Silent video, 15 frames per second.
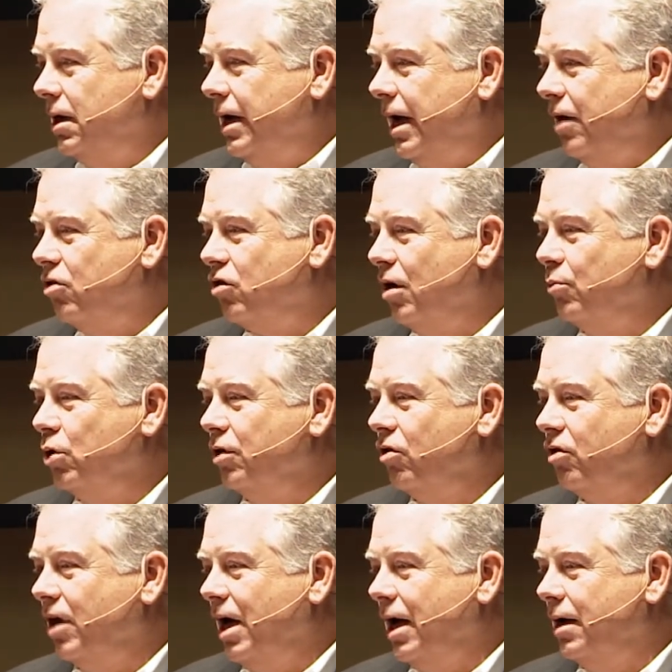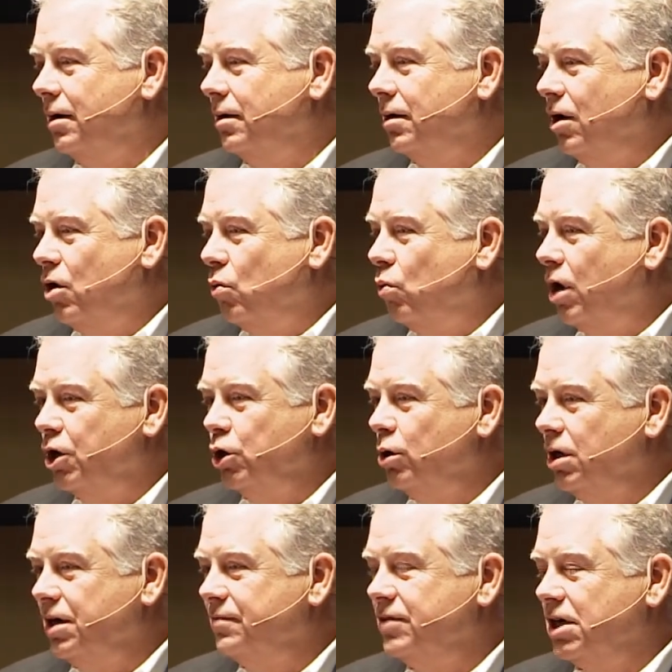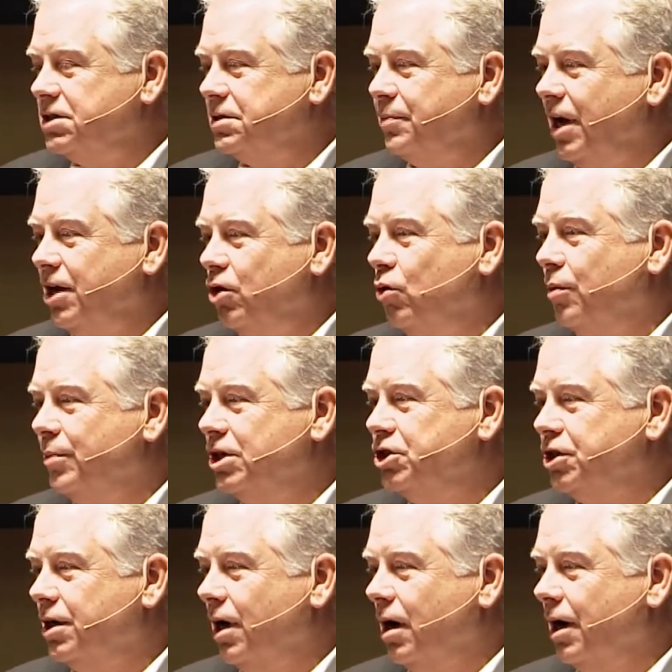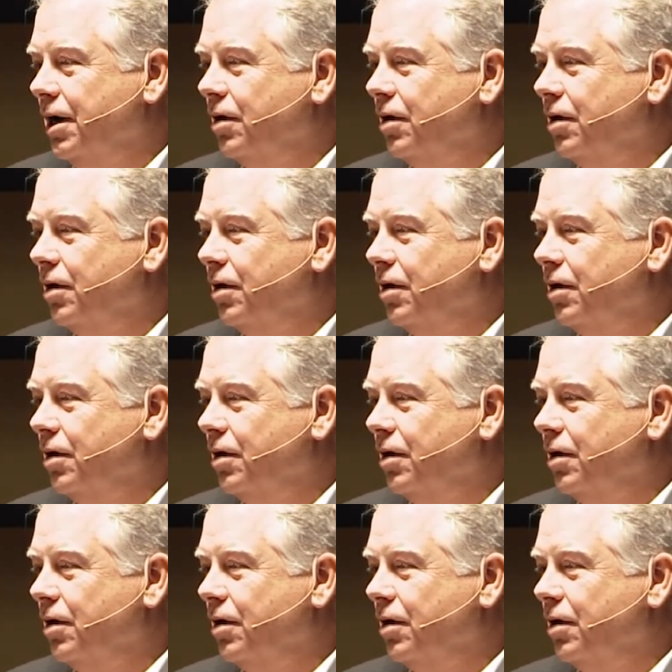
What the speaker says: As someone said, where you live doesn't make you a missionary,